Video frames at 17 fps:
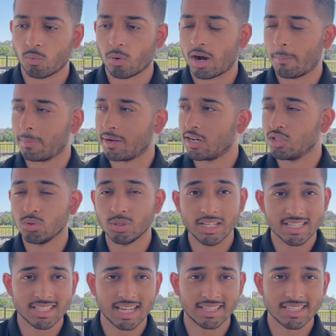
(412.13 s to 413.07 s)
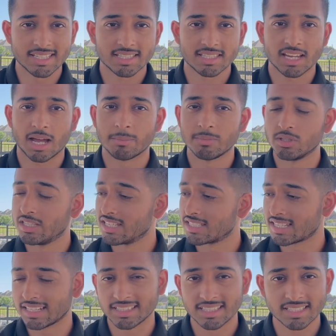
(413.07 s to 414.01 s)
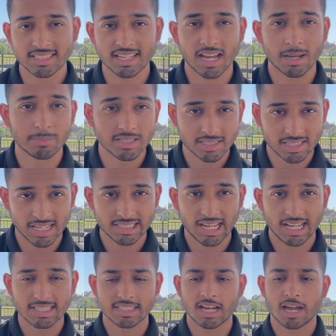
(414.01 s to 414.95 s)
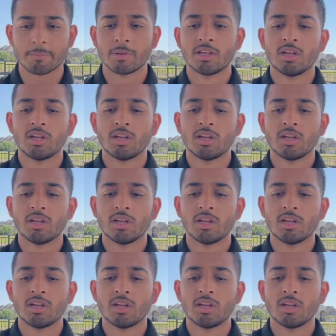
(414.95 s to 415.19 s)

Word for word: where i'm gonna do this at this time this at this time this at that time